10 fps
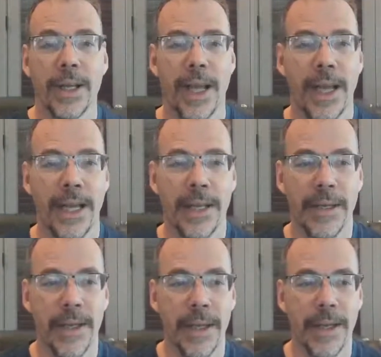
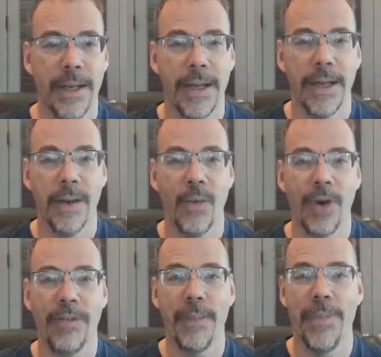And
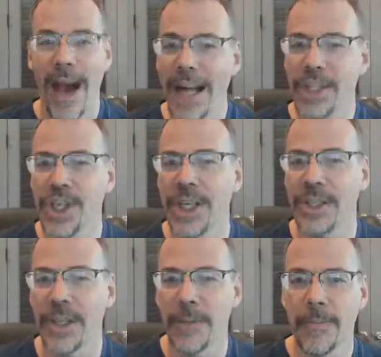what if I'm not
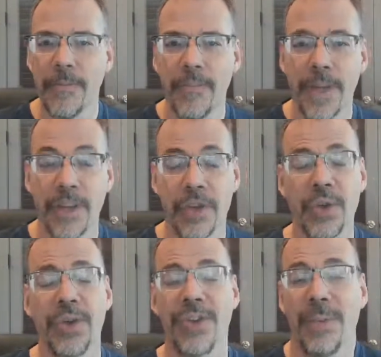Jason? And the
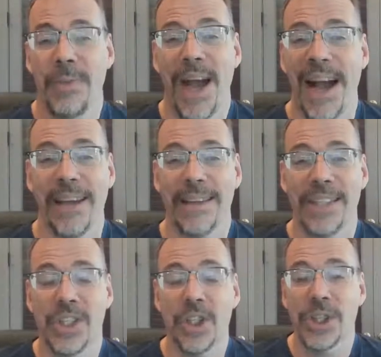truth is I'm not.
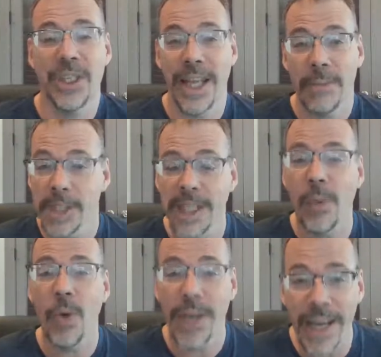It's just a name
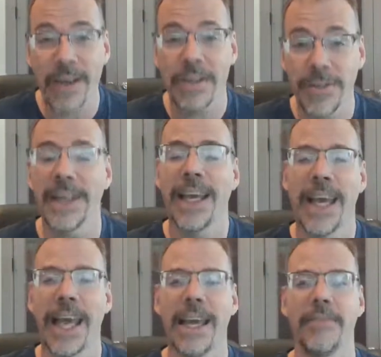someone else
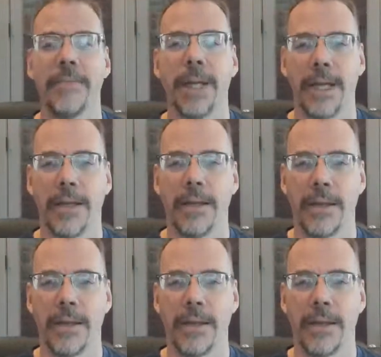fucking gave me.